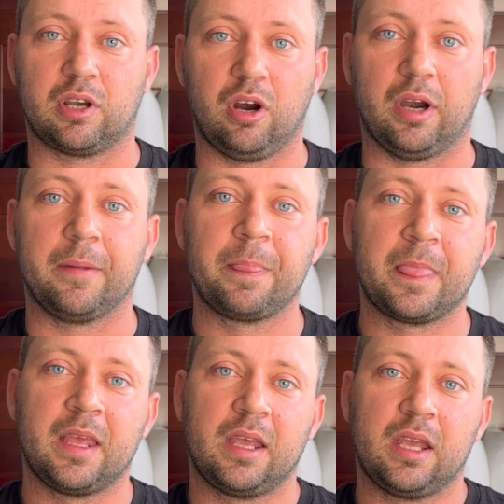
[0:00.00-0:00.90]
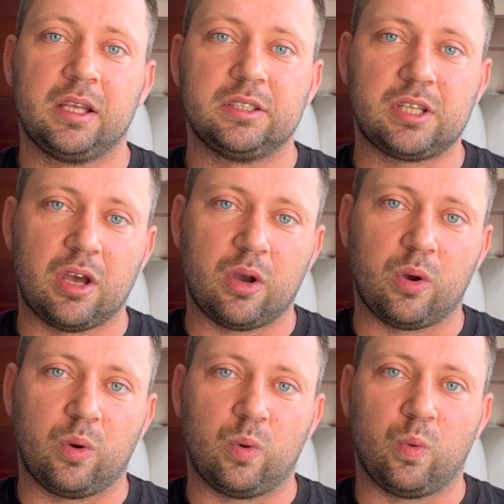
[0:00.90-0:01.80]
car.
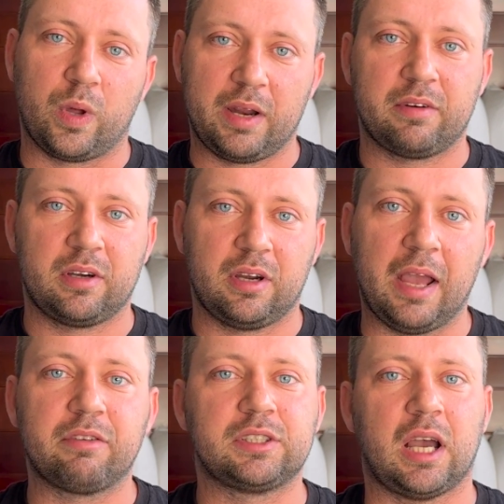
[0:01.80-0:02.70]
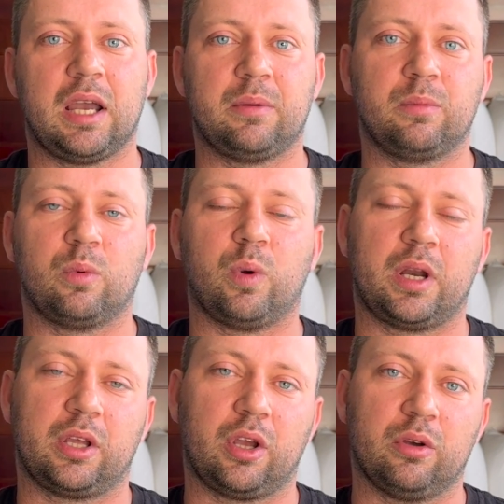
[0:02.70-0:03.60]
So every time when
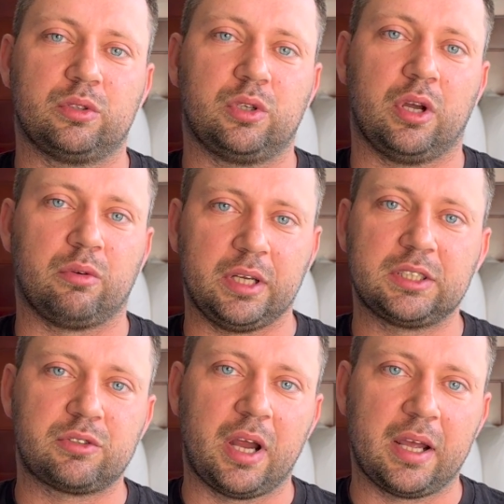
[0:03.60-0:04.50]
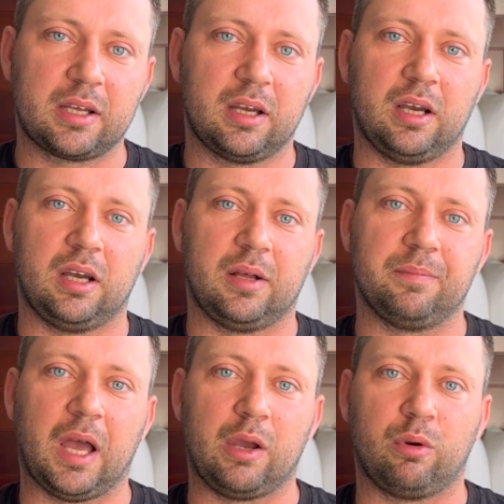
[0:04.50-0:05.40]
I go to a racetrack,
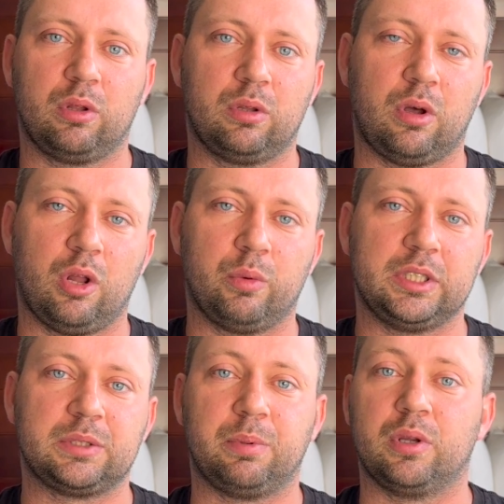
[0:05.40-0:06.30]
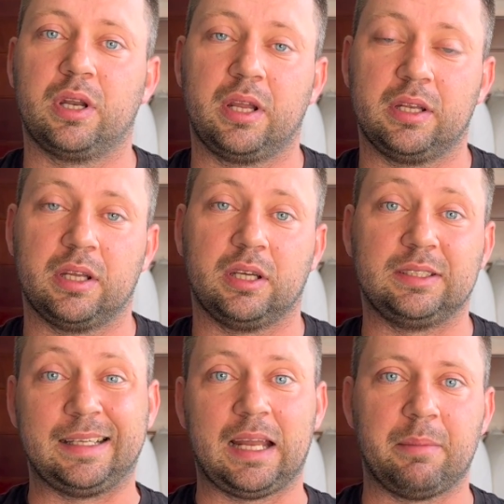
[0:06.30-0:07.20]
I will always put it in
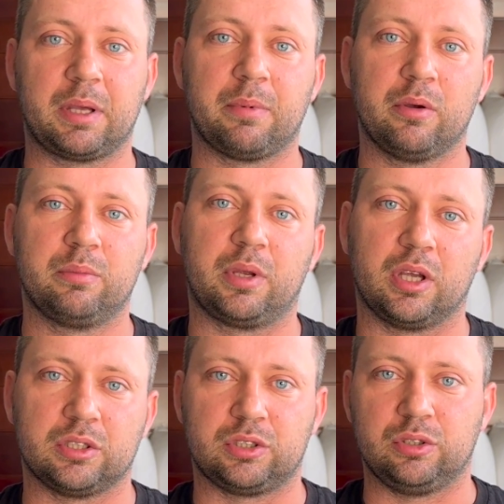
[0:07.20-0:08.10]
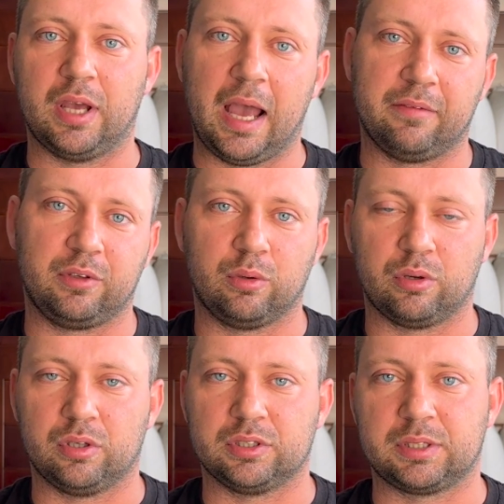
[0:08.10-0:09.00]
dynamic mode because you have
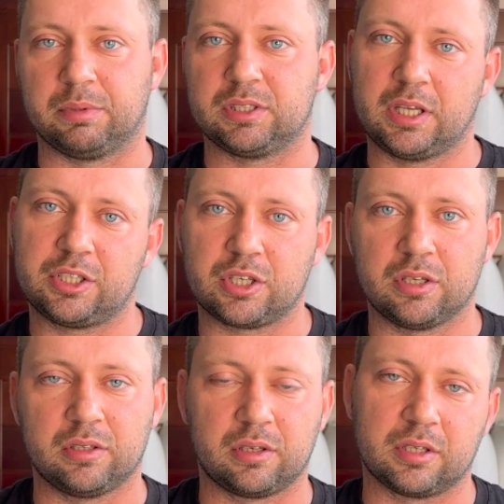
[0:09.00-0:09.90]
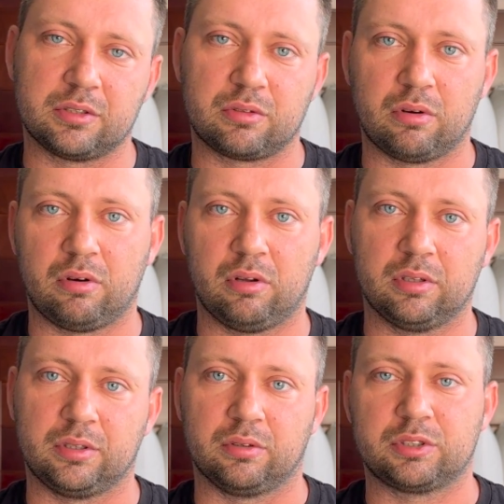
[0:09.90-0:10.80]
your stabilization control,
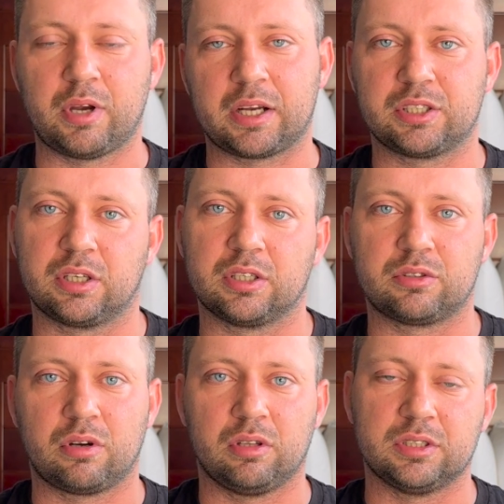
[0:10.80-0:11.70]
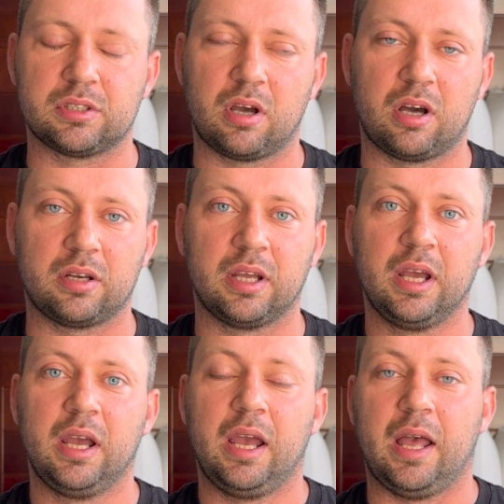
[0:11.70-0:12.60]
your traction control is on,
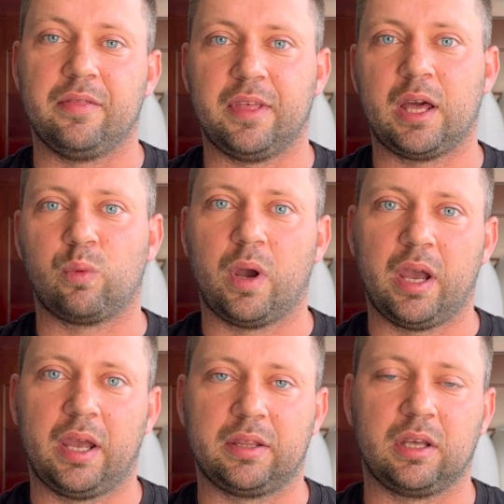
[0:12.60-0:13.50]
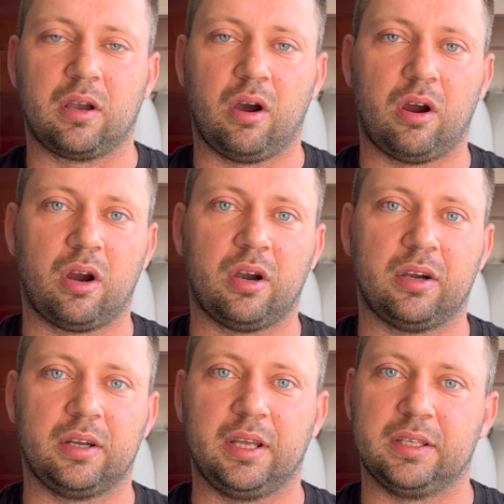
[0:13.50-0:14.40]
and that way the
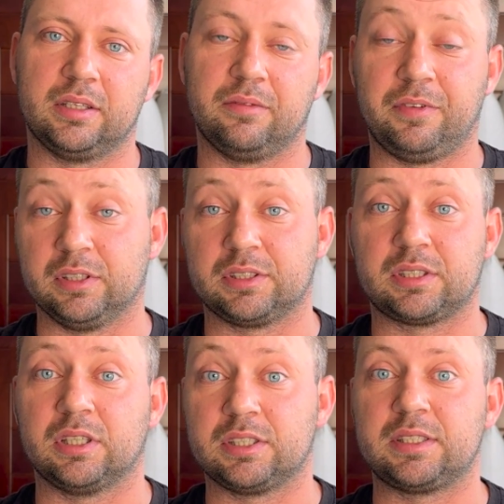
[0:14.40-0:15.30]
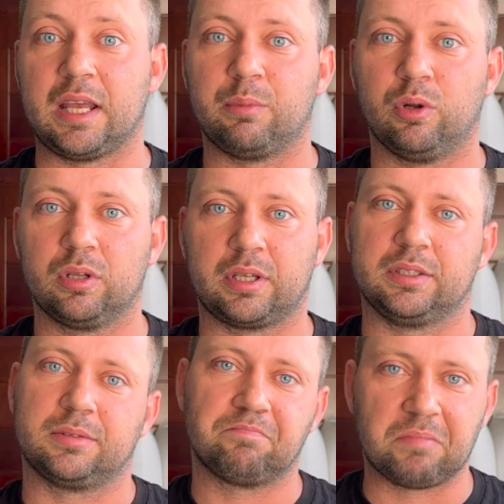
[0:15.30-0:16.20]
car feels stable.
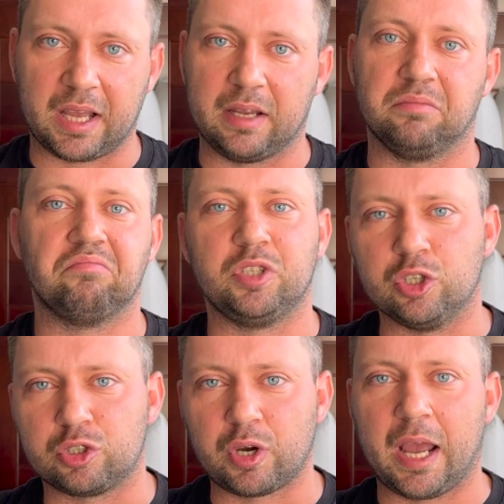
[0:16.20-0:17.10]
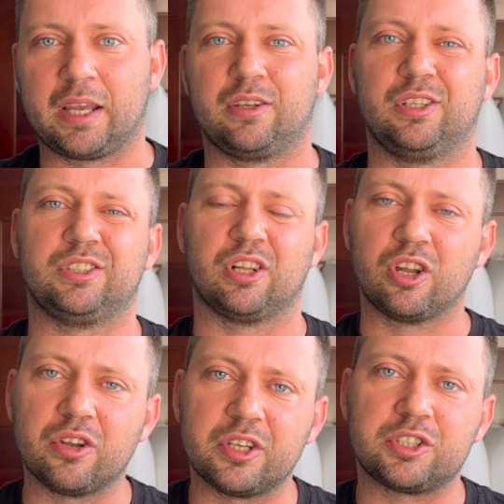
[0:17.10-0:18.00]
Because again, new track, you need to
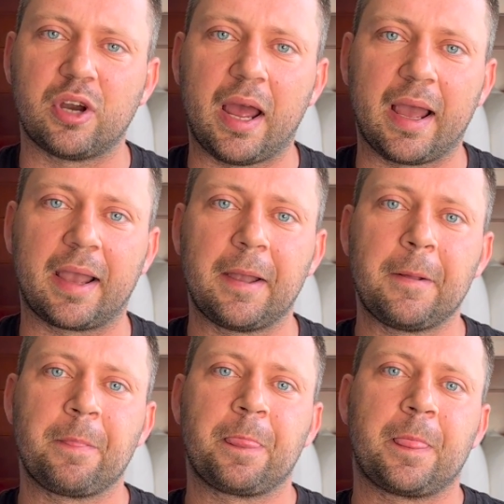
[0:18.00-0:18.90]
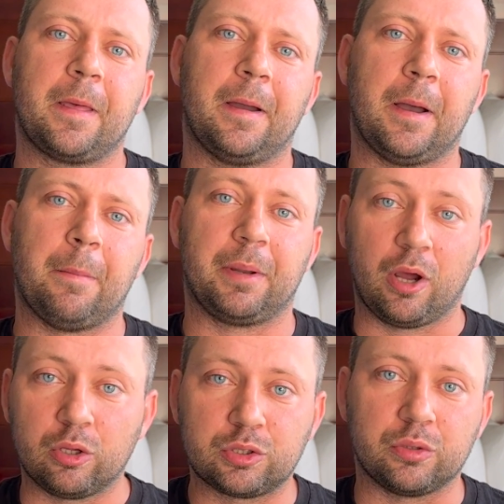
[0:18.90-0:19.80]
learn the track, but
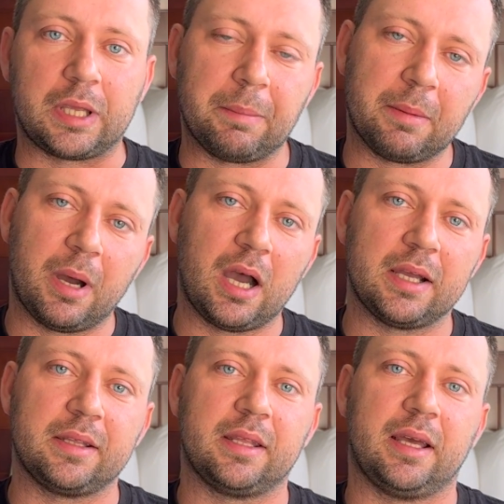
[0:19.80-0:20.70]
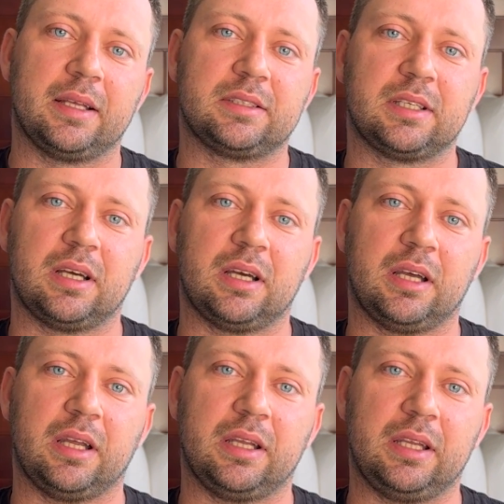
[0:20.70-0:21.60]
also keep in mind
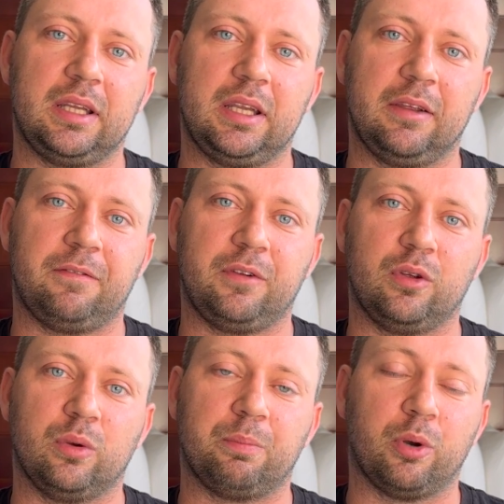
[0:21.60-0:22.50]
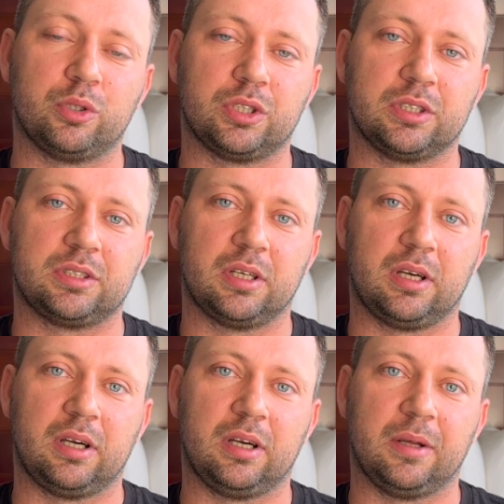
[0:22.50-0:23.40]
that if you push it
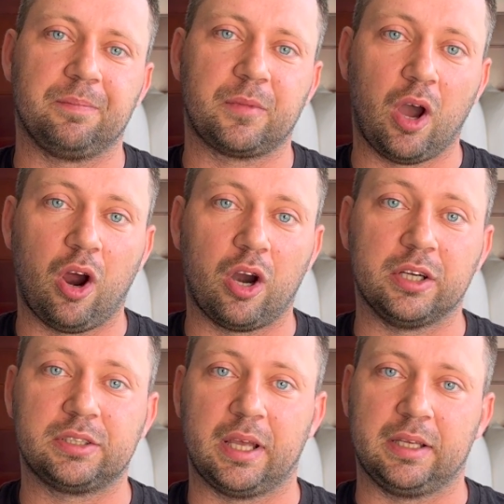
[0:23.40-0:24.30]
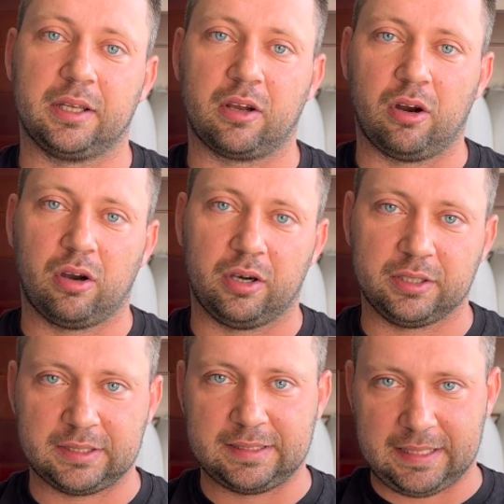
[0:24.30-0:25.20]
hard and the car
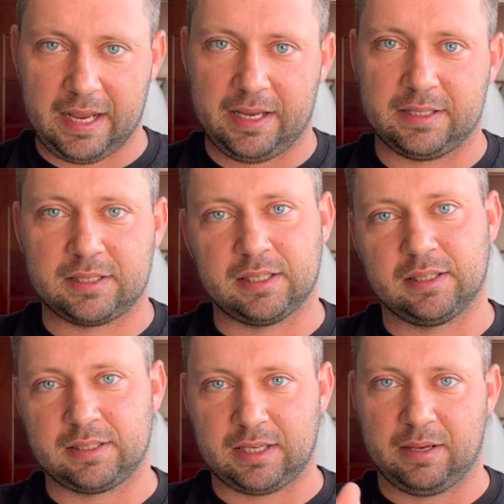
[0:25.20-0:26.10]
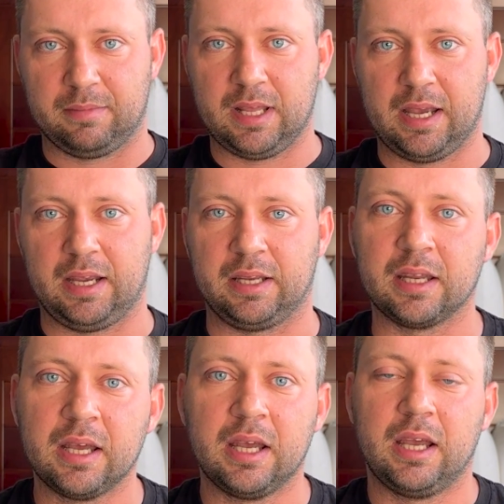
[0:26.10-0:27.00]
stays in the same lane,
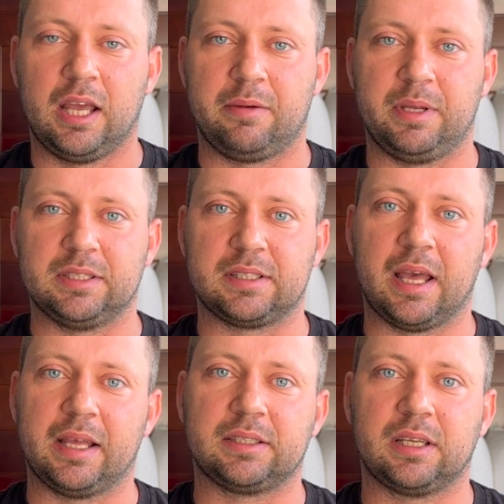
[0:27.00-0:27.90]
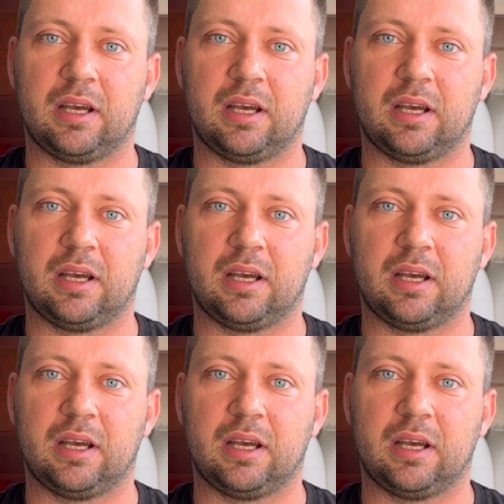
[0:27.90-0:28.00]
it means that